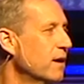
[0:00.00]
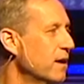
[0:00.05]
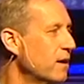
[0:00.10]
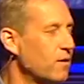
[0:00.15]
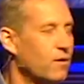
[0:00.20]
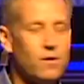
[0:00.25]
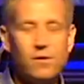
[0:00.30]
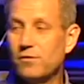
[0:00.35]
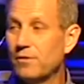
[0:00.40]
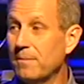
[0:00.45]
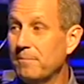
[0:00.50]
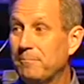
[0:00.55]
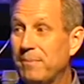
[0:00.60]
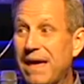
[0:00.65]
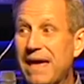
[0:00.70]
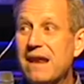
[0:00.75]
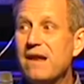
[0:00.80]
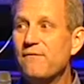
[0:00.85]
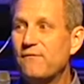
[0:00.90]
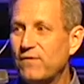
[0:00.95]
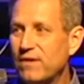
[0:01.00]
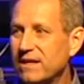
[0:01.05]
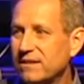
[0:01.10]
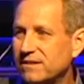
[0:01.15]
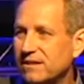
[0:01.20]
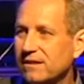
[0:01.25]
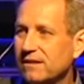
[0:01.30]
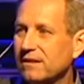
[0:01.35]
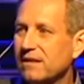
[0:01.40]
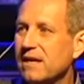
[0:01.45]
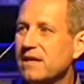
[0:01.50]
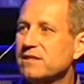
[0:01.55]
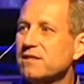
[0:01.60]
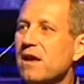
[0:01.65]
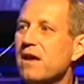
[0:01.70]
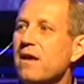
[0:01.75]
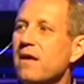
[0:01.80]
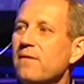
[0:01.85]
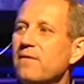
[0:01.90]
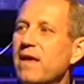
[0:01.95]
or the benefits at least,
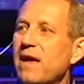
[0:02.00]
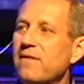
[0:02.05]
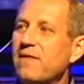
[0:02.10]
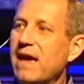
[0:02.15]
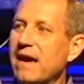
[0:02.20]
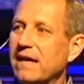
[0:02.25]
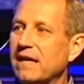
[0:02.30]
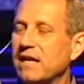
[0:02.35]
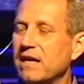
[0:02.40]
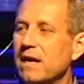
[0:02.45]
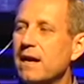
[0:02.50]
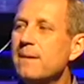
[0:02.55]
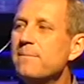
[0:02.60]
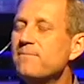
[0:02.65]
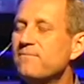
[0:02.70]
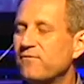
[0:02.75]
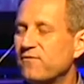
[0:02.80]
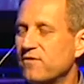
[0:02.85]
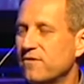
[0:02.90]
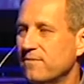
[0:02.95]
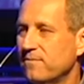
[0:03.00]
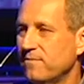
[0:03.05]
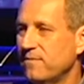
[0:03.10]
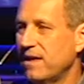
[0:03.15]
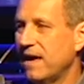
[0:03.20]
that come from